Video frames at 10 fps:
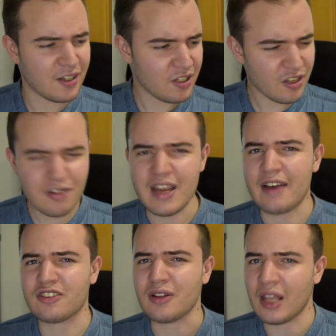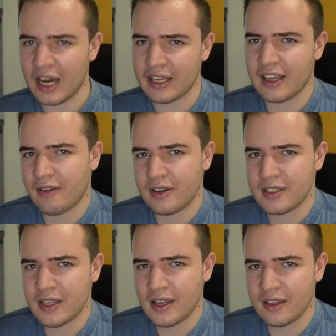You don't have to like
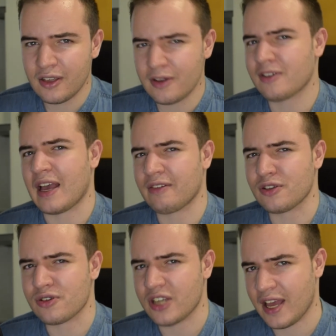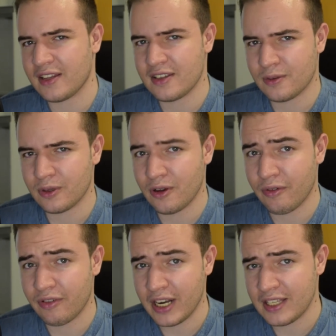everything. You don't have to share this with your
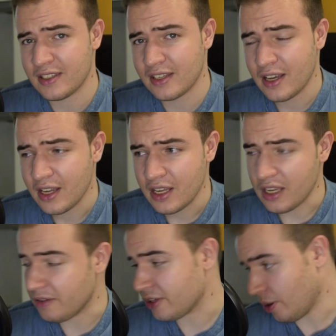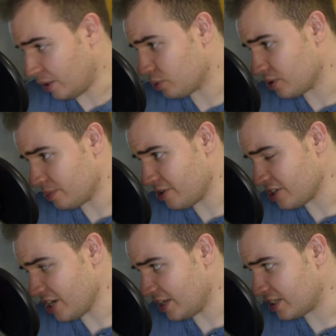friends, even though I would
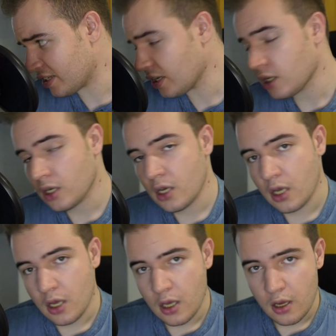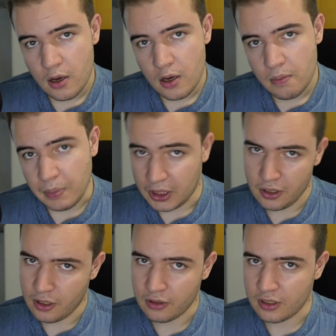appreciate it. But you
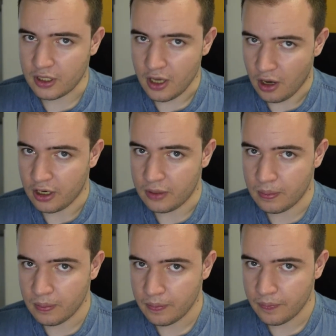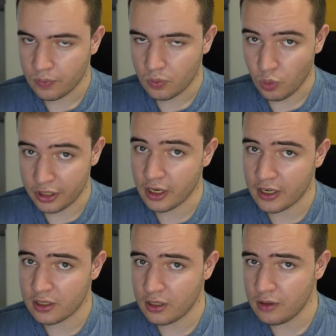don't gotta. What you
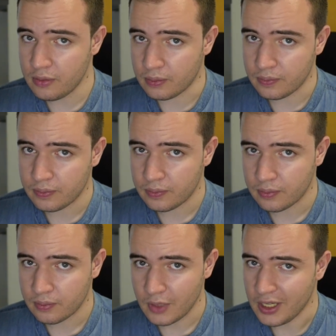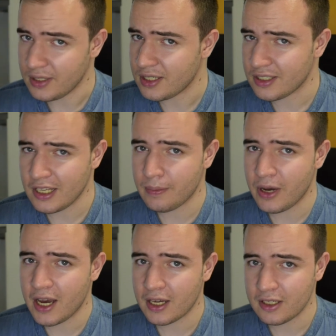gotta do is sit
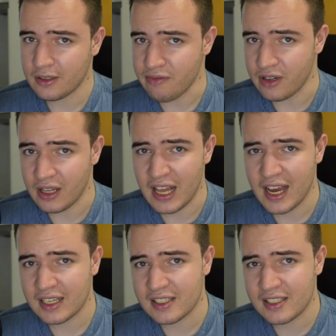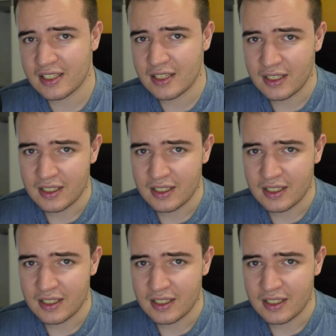back, relax,